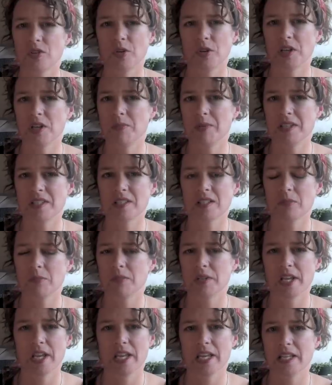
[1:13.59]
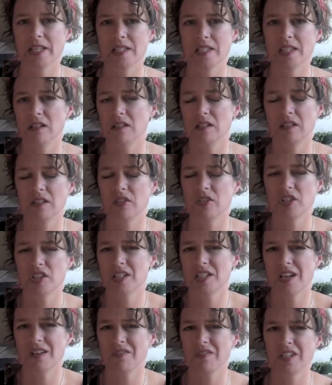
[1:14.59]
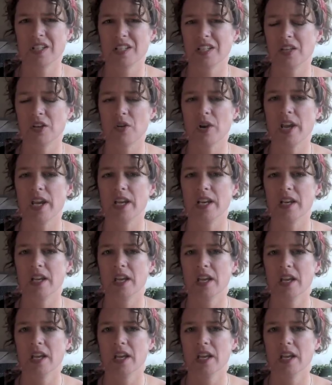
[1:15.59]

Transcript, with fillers: There are going to be some days that you're just not feeling great.